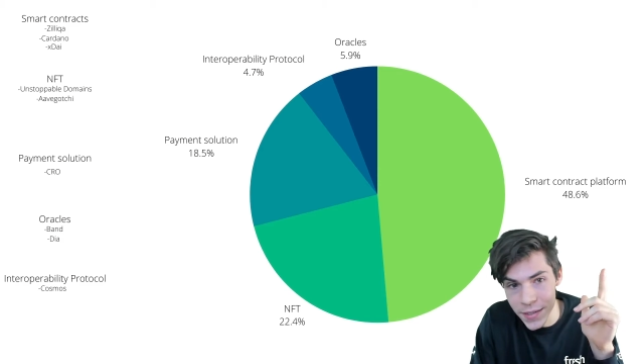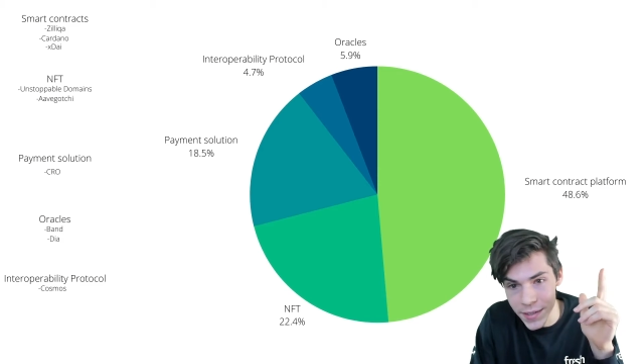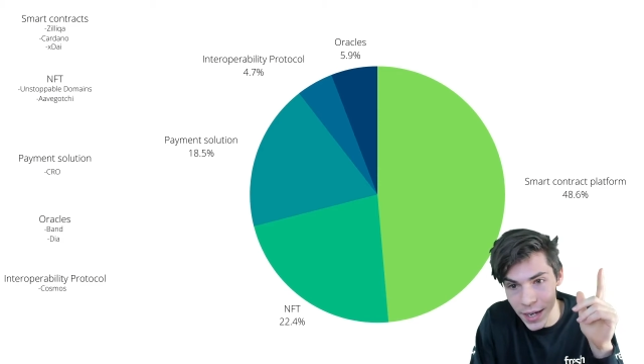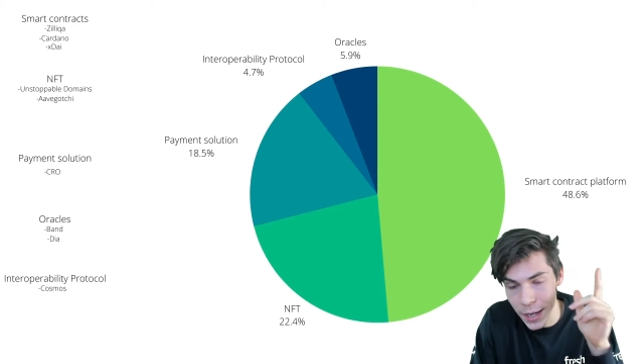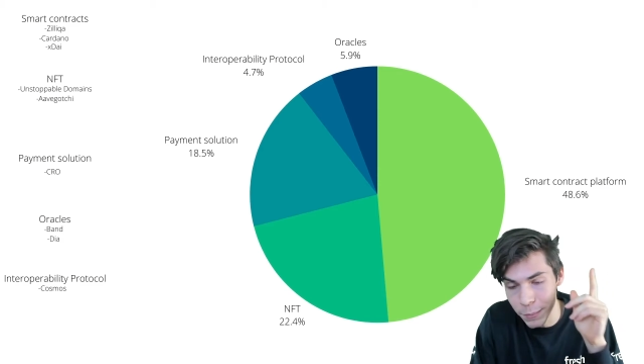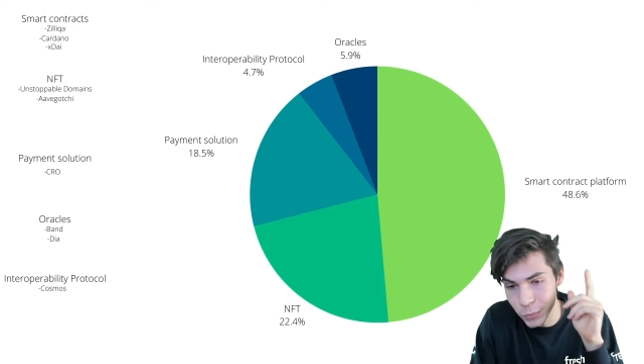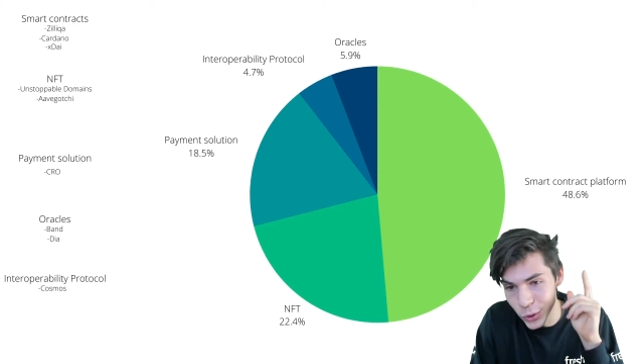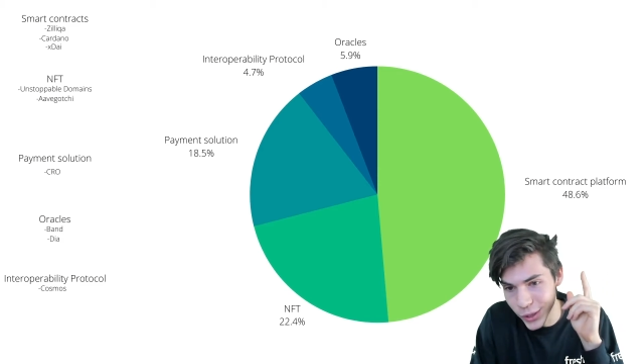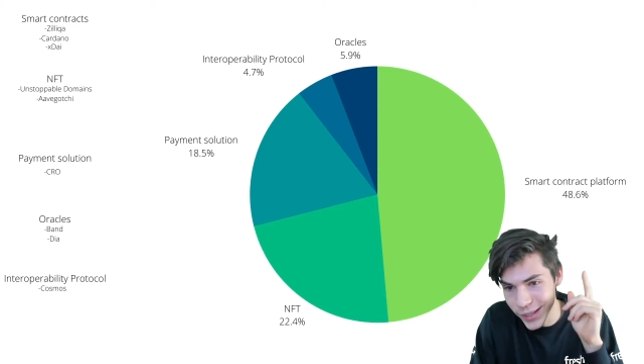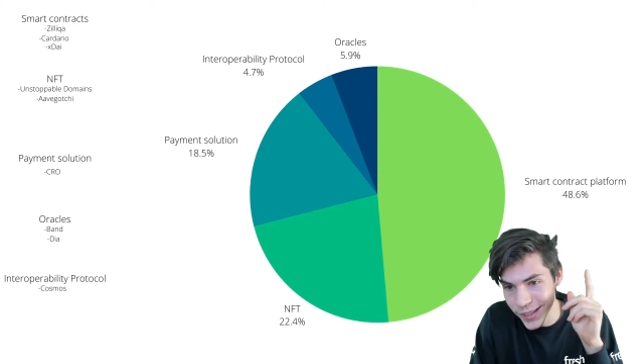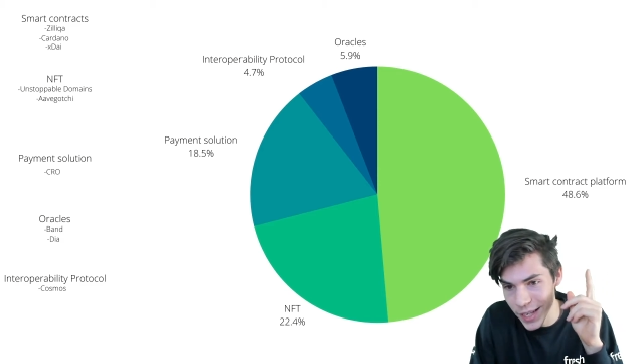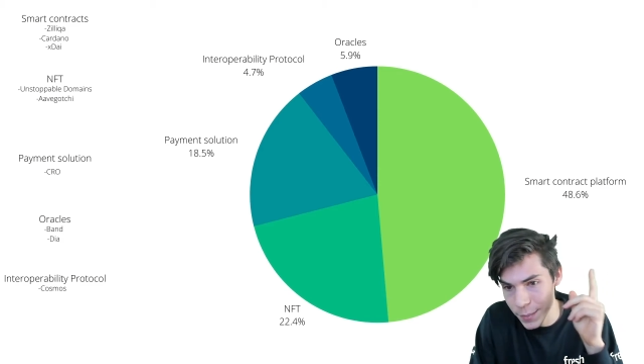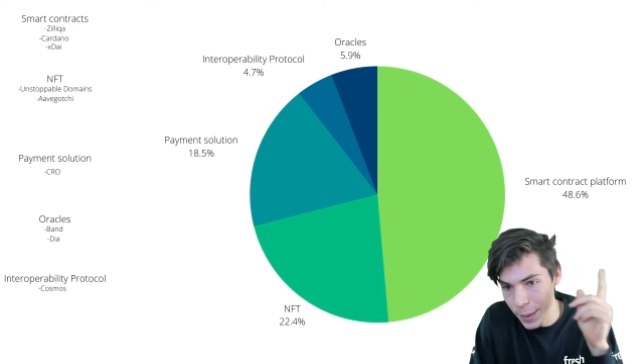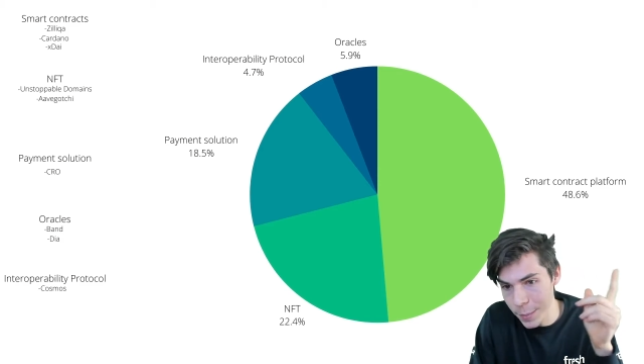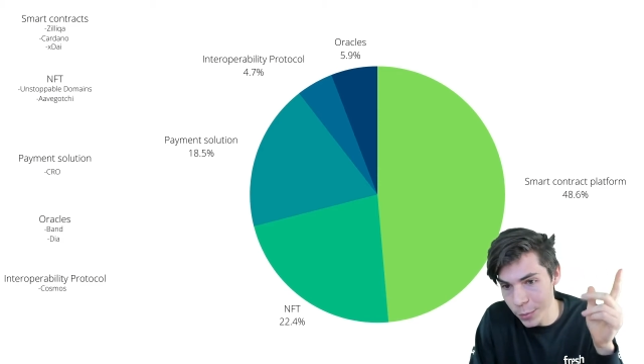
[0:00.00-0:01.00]
I'm looking at
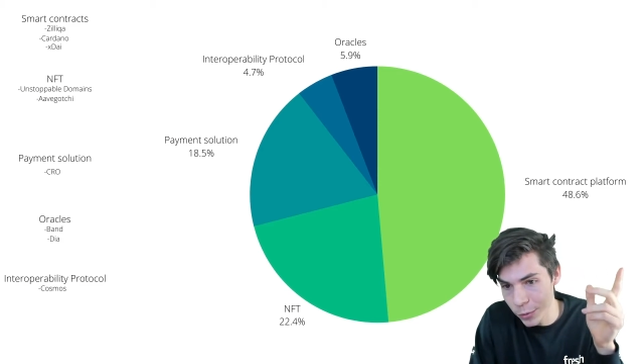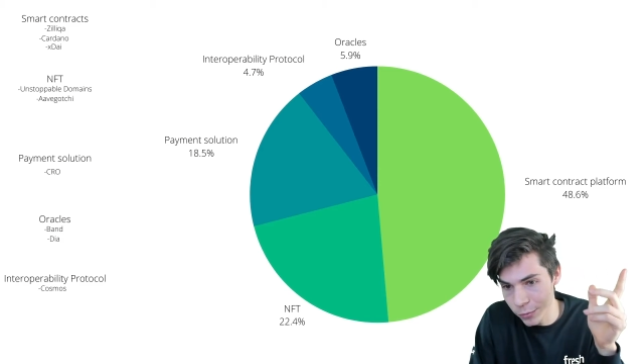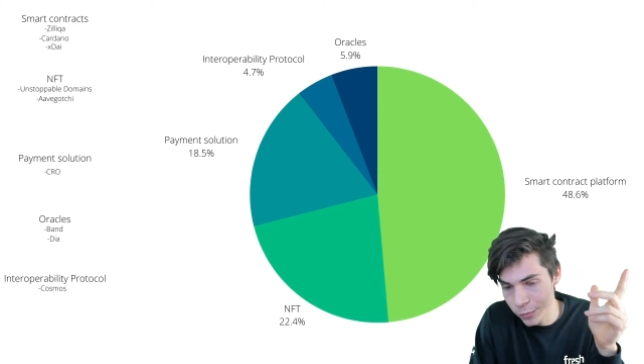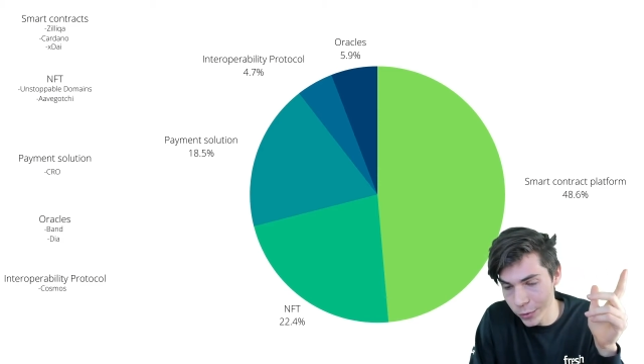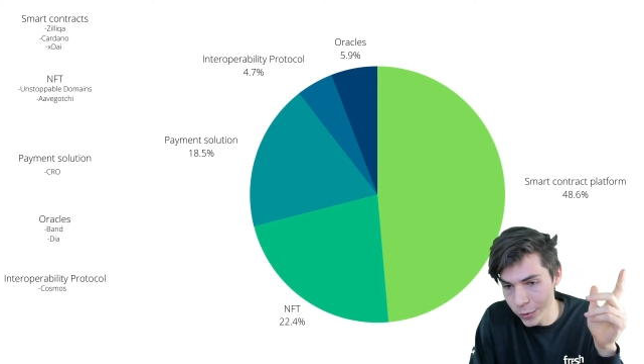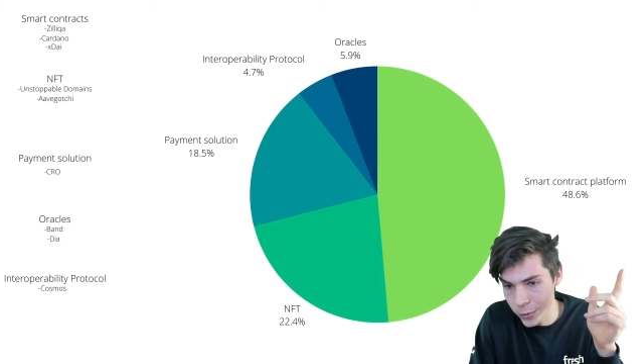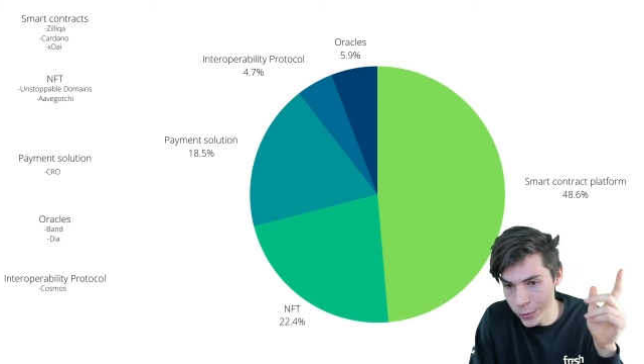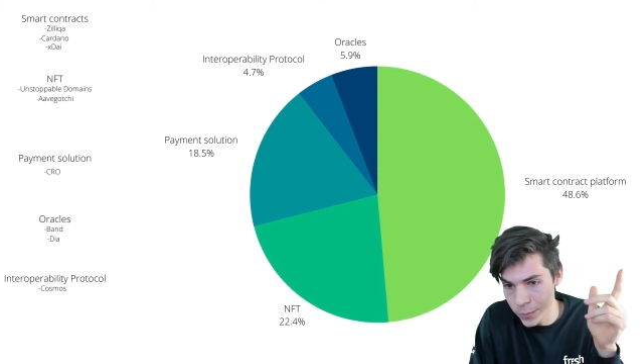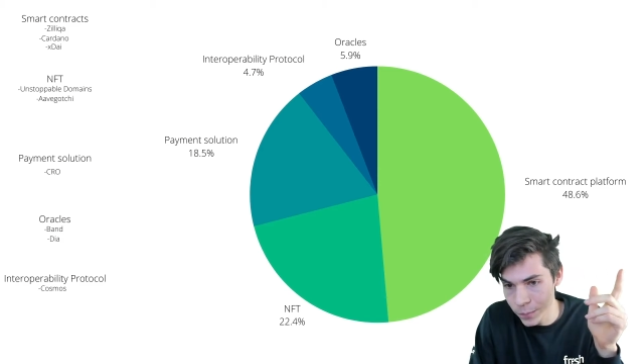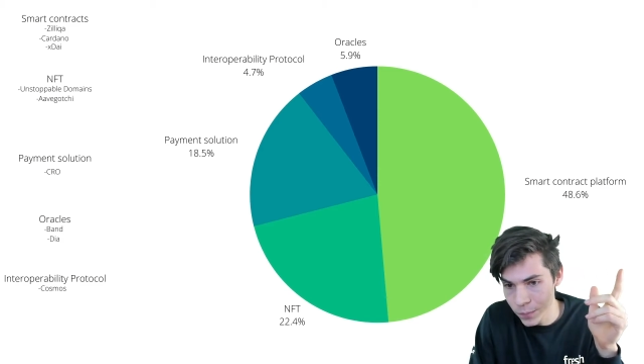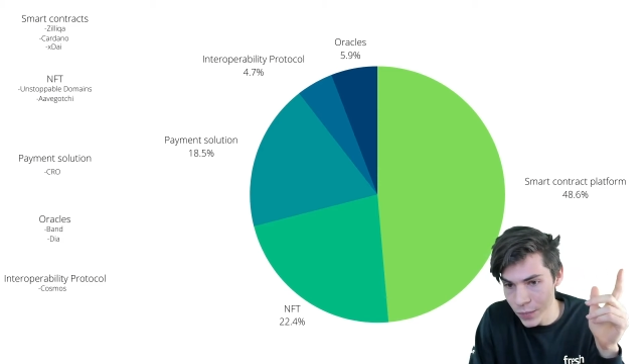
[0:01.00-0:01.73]
my portfolio,